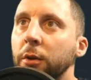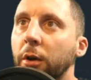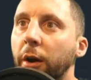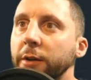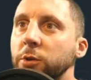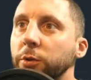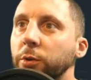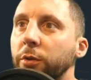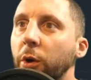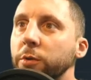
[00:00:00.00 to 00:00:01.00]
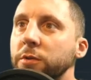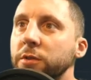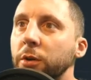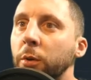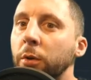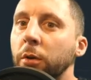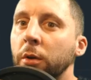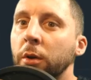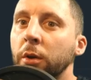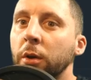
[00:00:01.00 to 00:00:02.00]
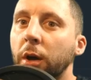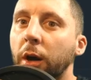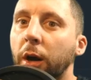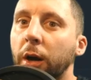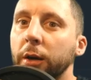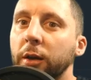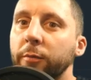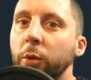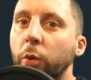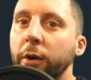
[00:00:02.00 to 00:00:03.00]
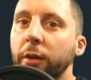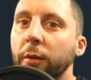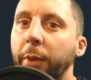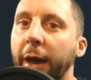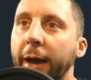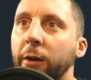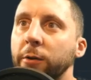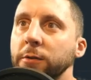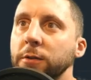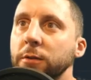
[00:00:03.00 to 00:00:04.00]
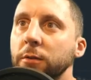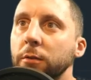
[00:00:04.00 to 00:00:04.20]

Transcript: right, so we'll do those two. Give me one of the panels,